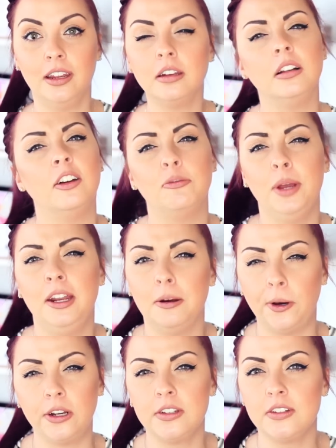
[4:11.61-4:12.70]
and I love peanut
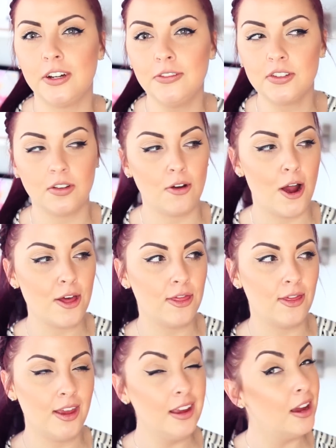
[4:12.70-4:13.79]
butter stuff, so I
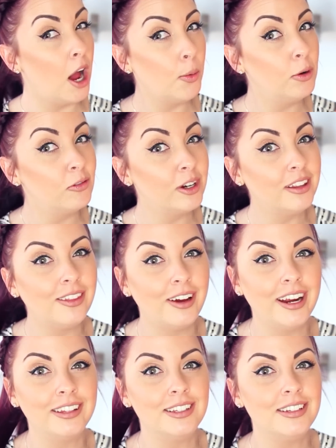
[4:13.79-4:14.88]
think I will really
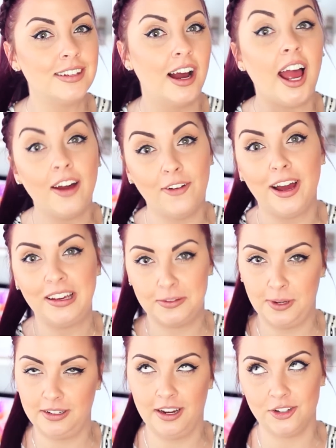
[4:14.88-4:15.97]
like this. I have high
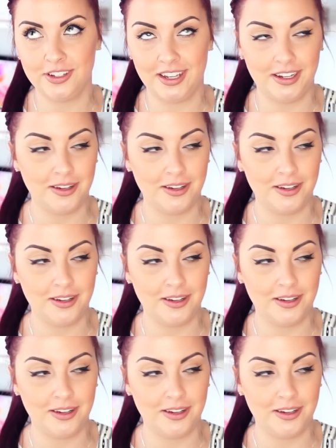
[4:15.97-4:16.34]
expectations